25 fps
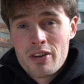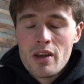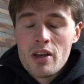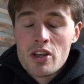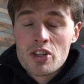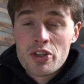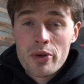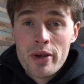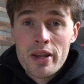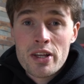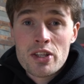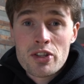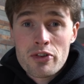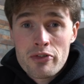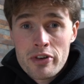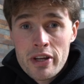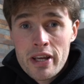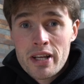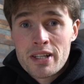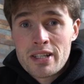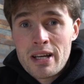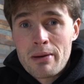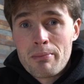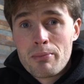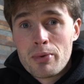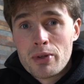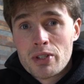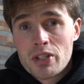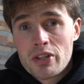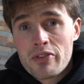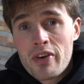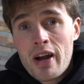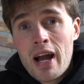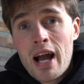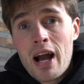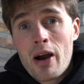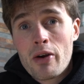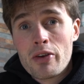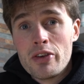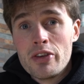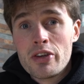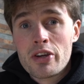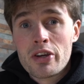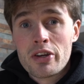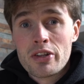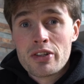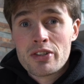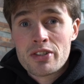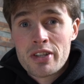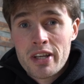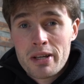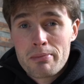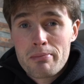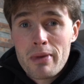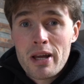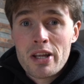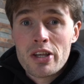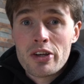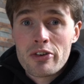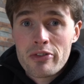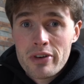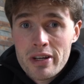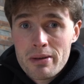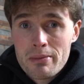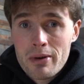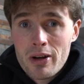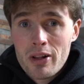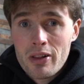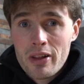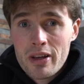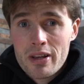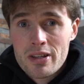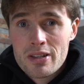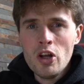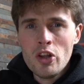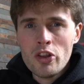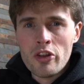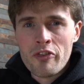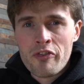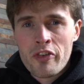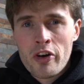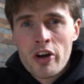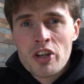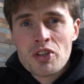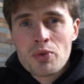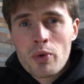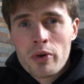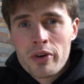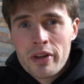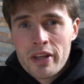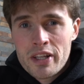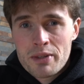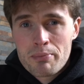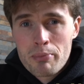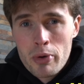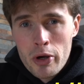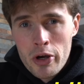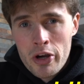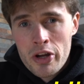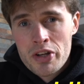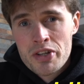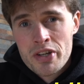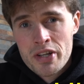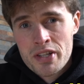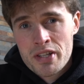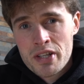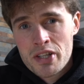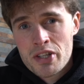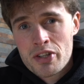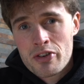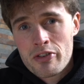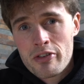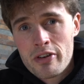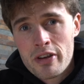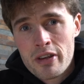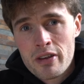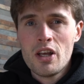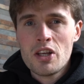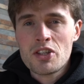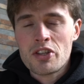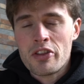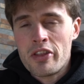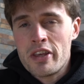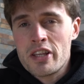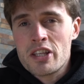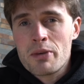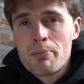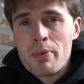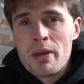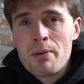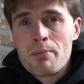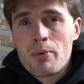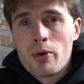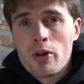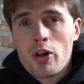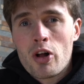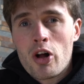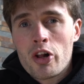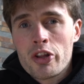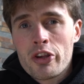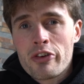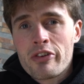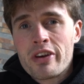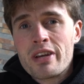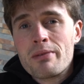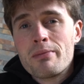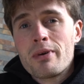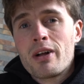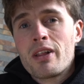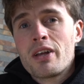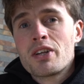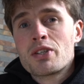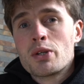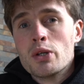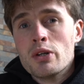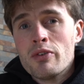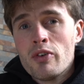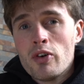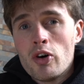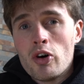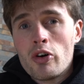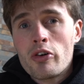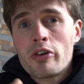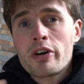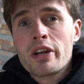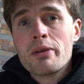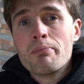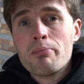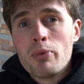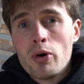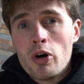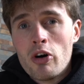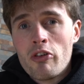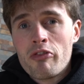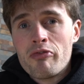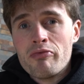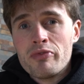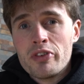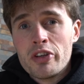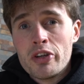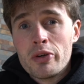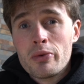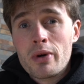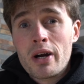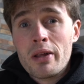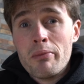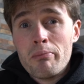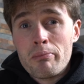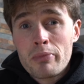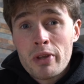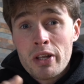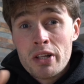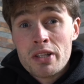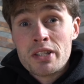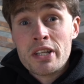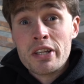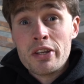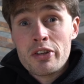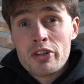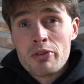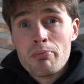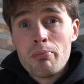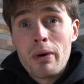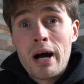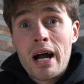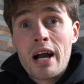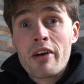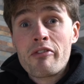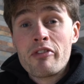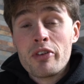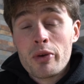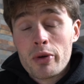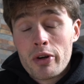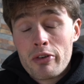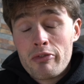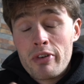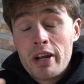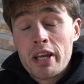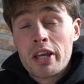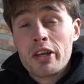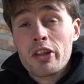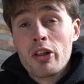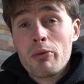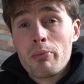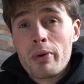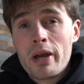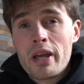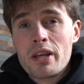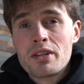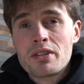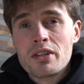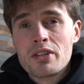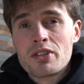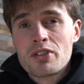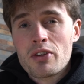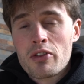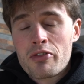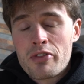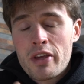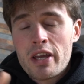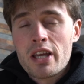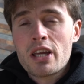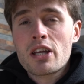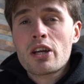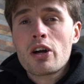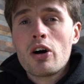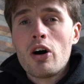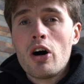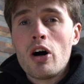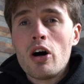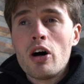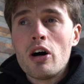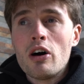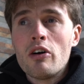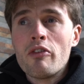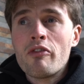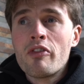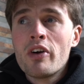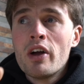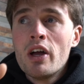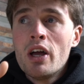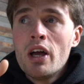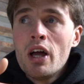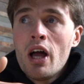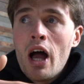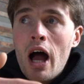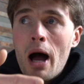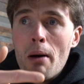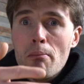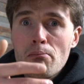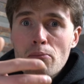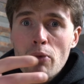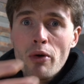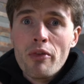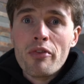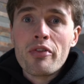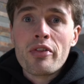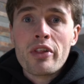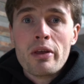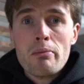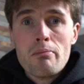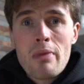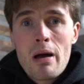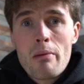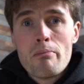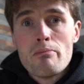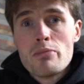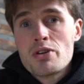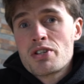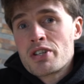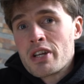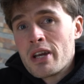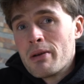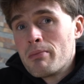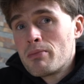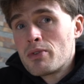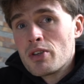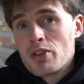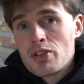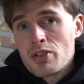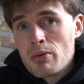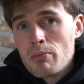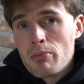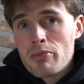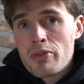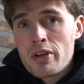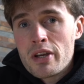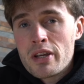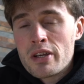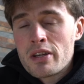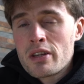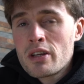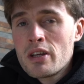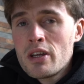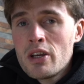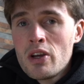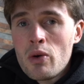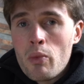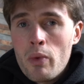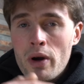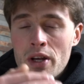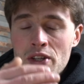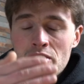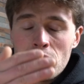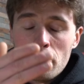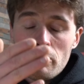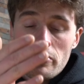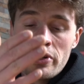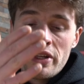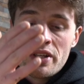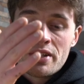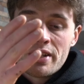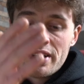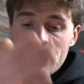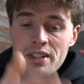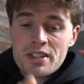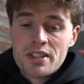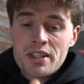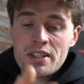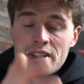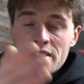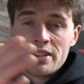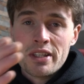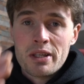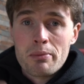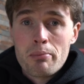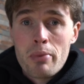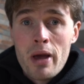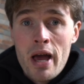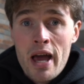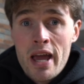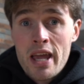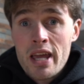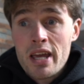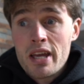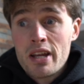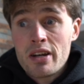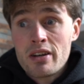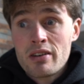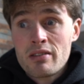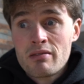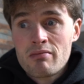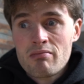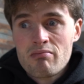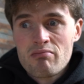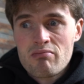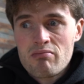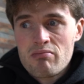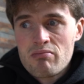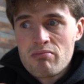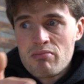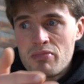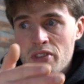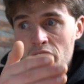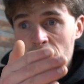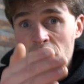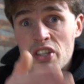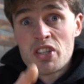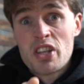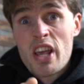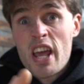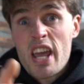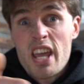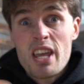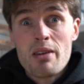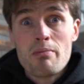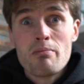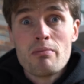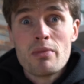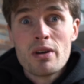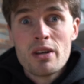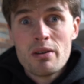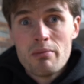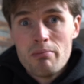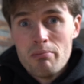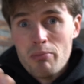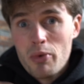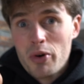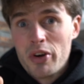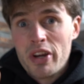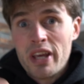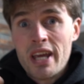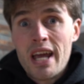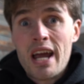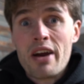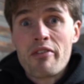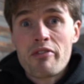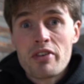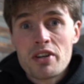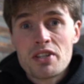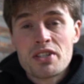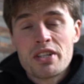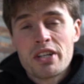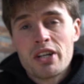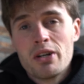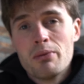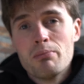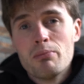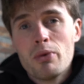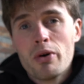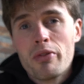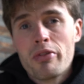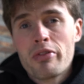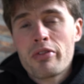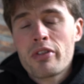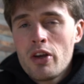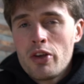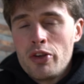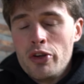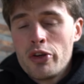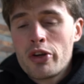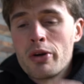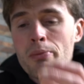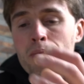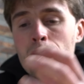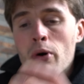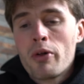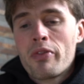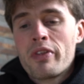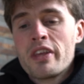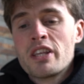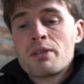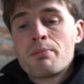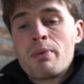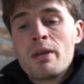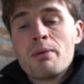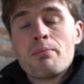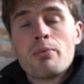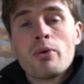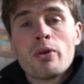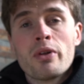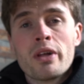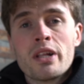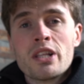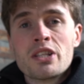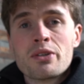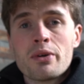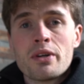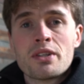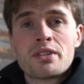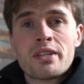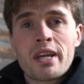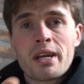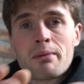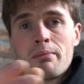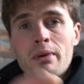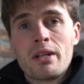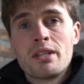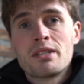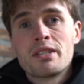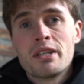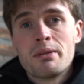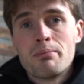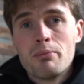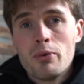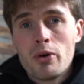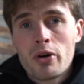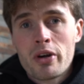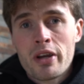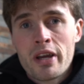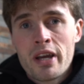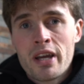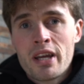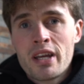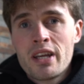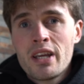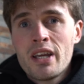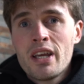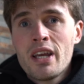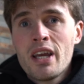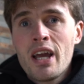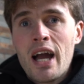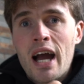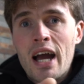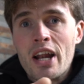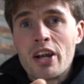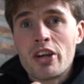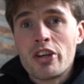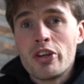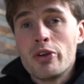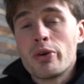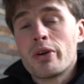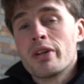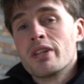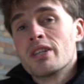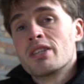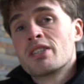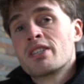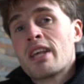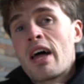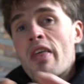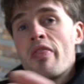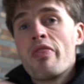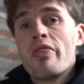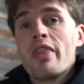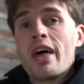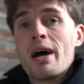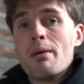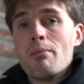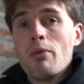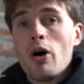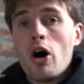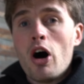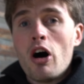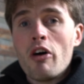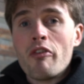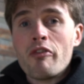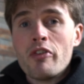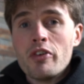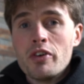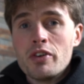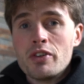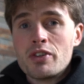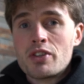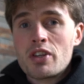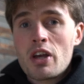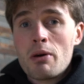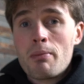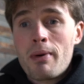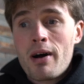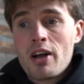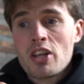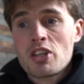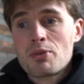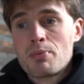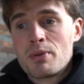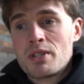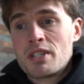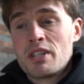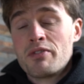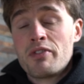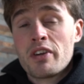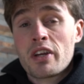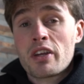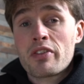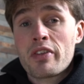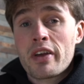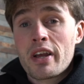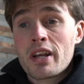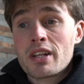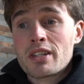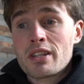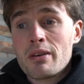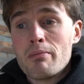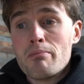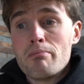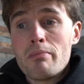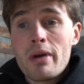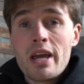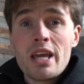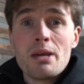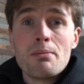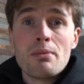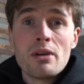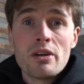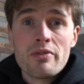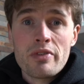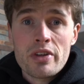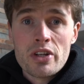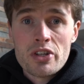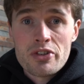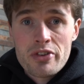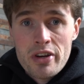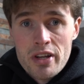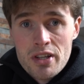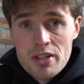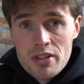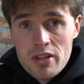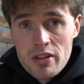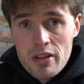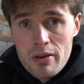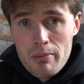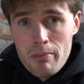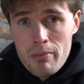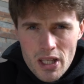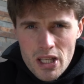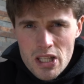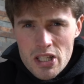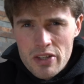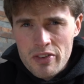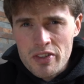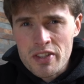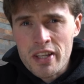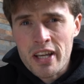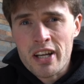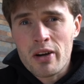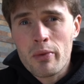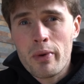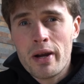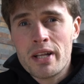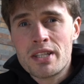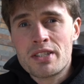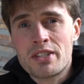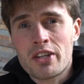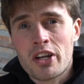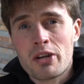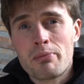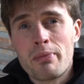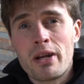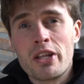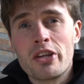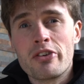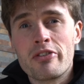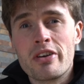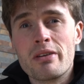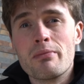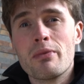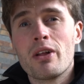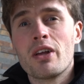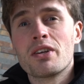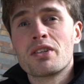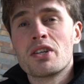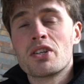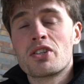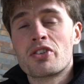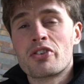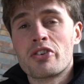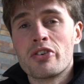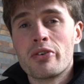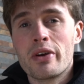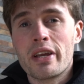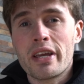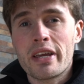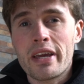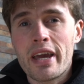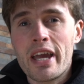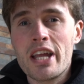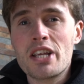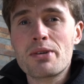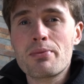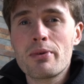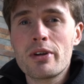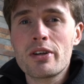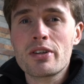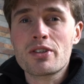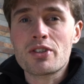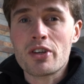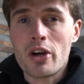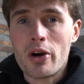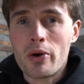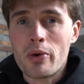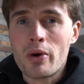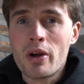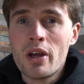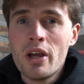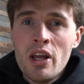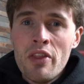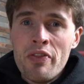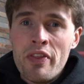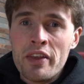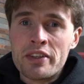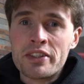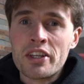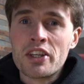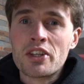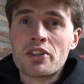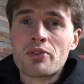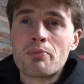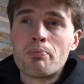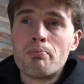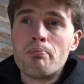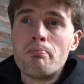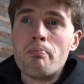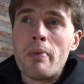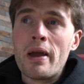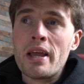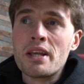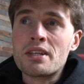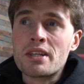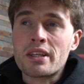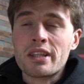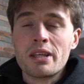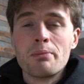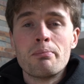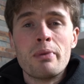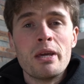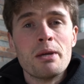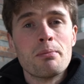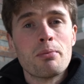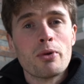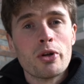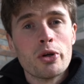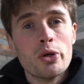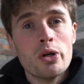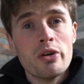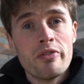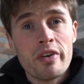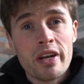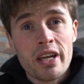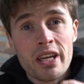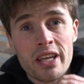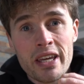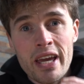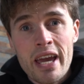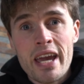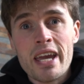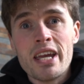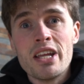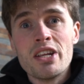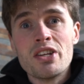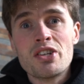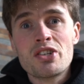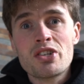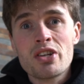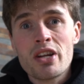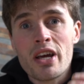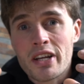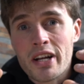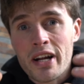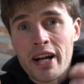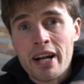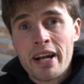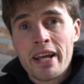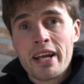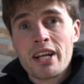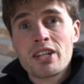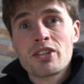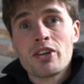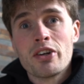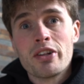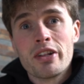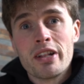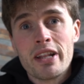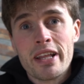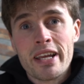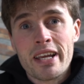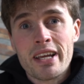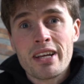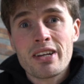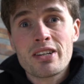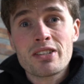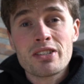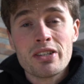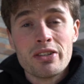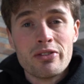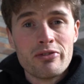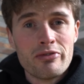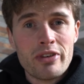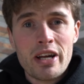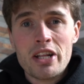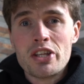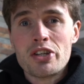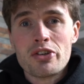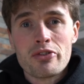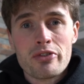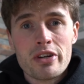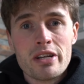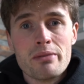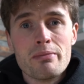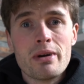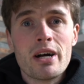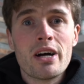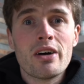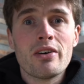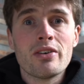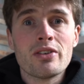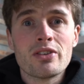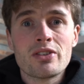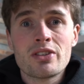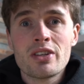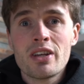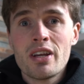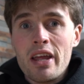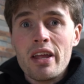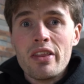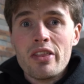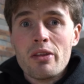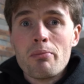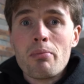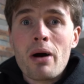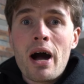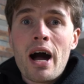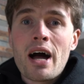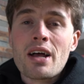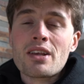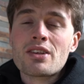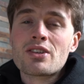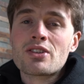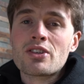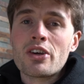So here's 3 examples of how you can segment your email list. The first one is purchase history. So these are people on your email list who have already bought from you and continue to buy from you on a regular basis. So think of a monthly membership to something where somebody's consistently paying the same money every single month. You can put these people into a segmented bucket and you can send them offers about specific things that may be of interest to them. So the second way to segment your email list is through engagement. So this is basically people who have engaged, clicked on links and read your emails in the past.